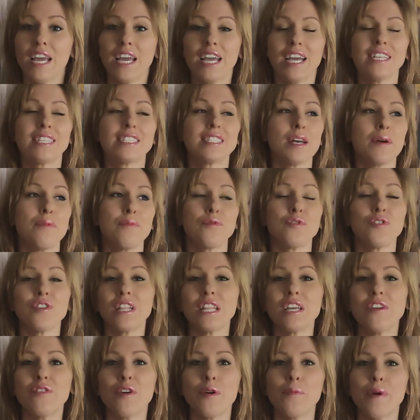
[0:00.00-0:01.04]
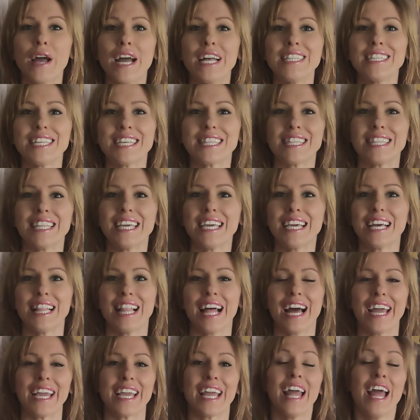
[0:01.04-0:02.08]
is some really romantic thing
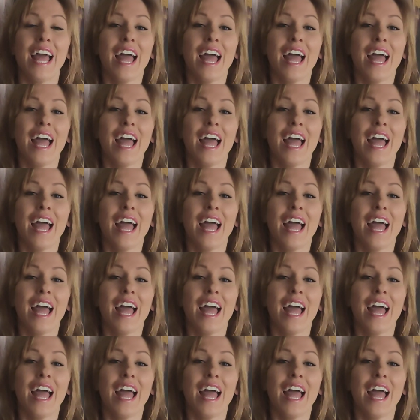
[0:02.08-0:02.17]
like,